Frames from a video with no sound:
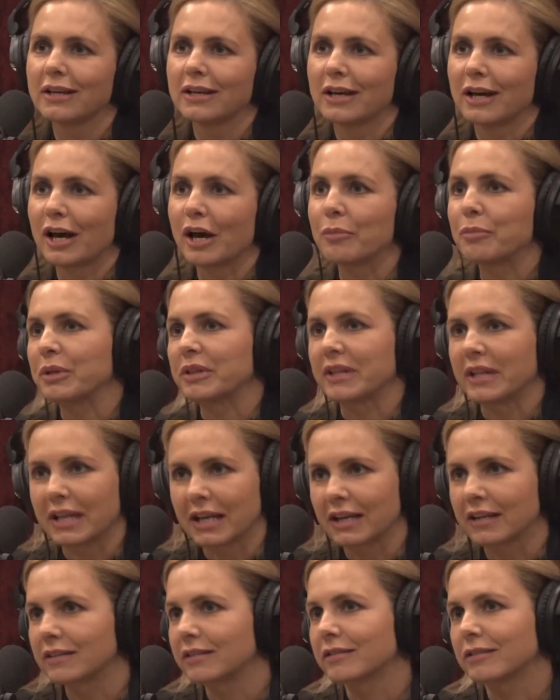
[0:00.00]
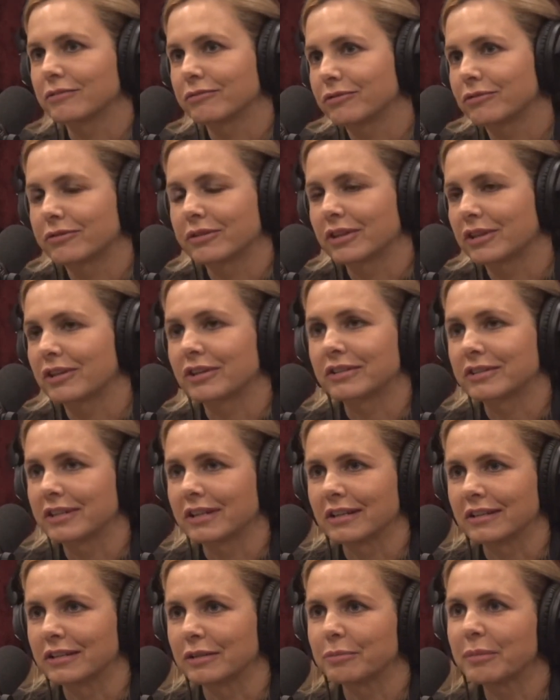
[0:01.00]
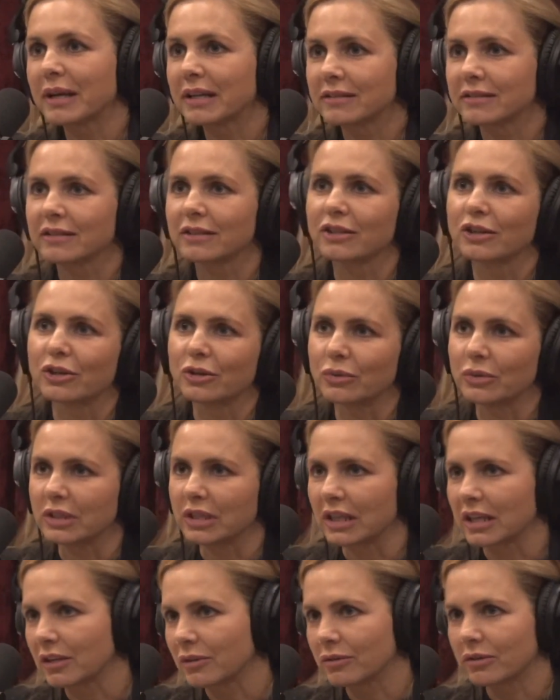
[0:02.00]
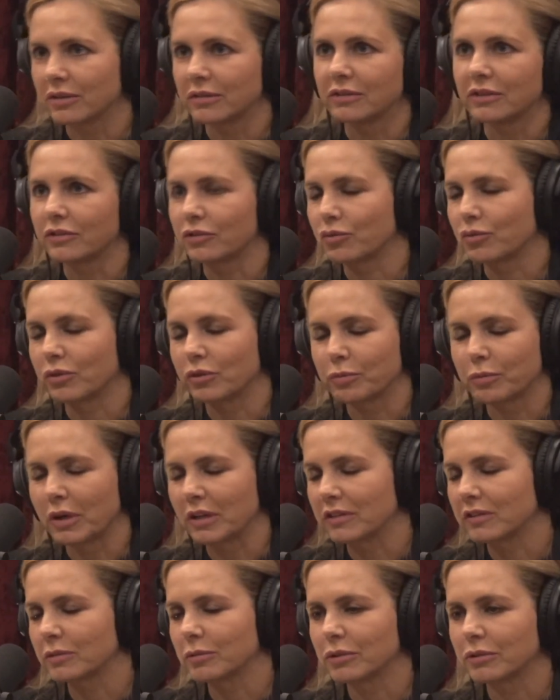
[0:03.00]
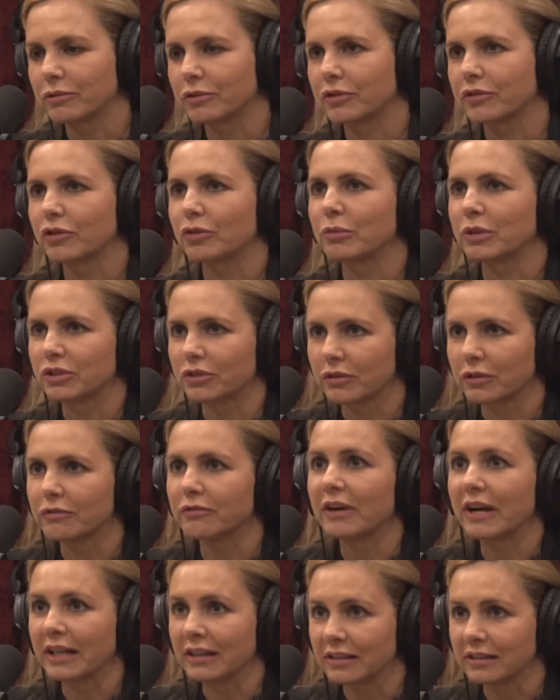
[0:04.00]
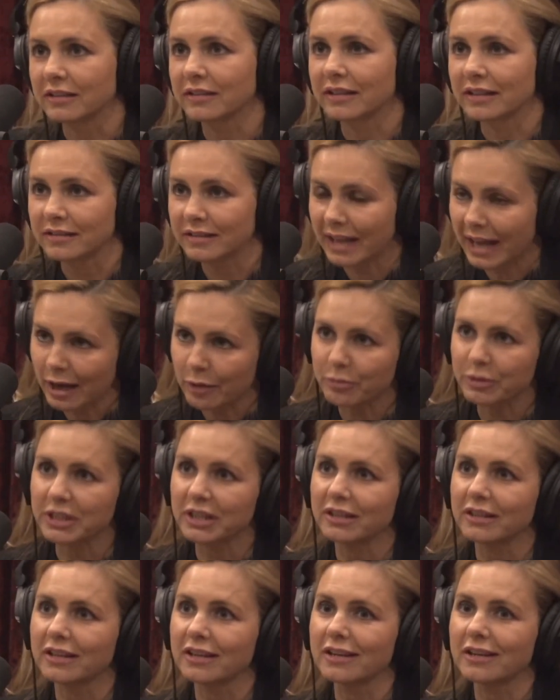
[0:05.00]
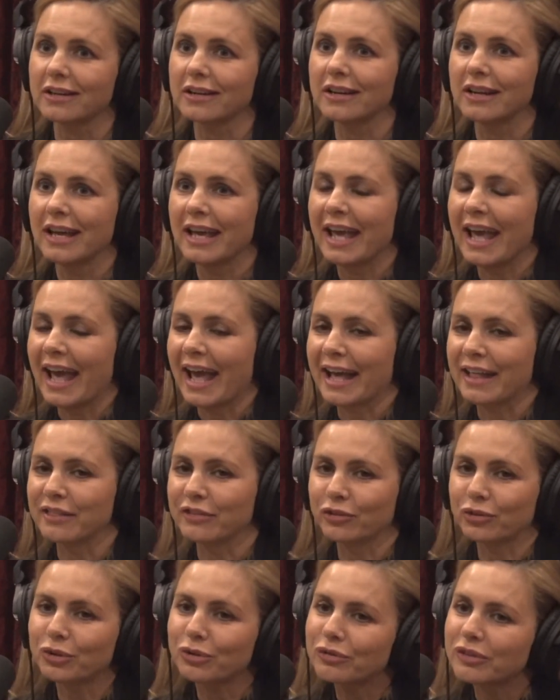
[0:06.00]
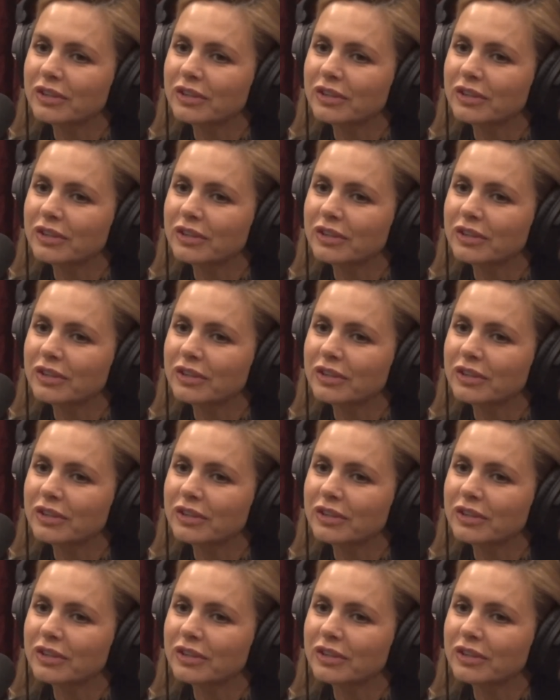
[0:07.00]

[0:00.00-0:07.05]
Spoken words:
up in the hands of the cartel in Mexico and how it's responsible for so much of the violence that's happening there. And sort of